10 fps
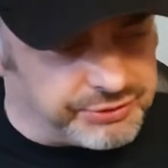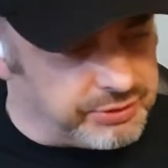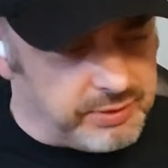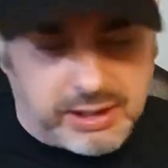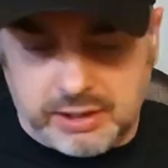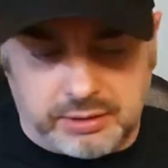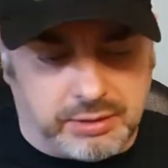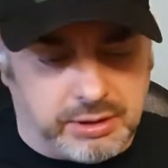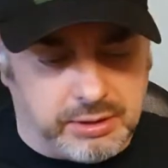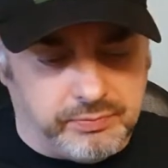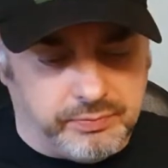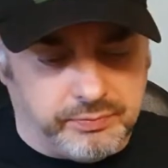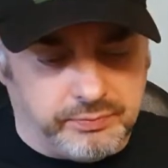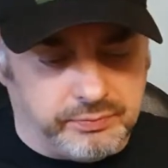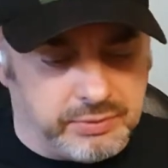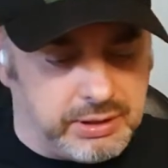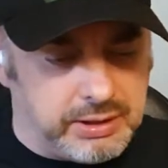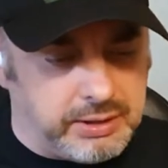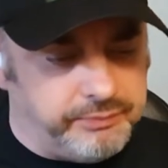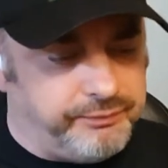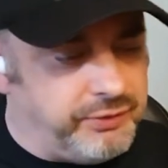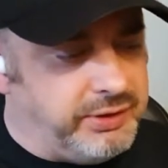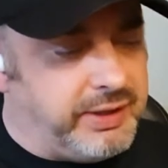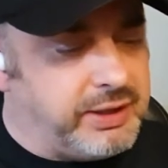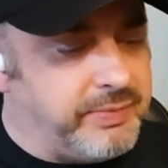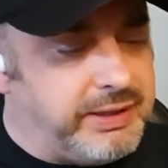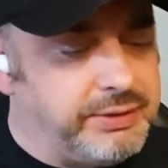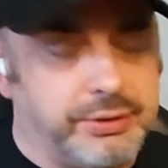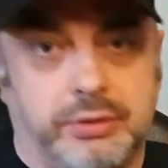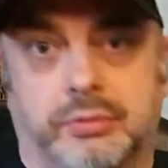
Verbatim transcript: So yeah, um, I fully recommend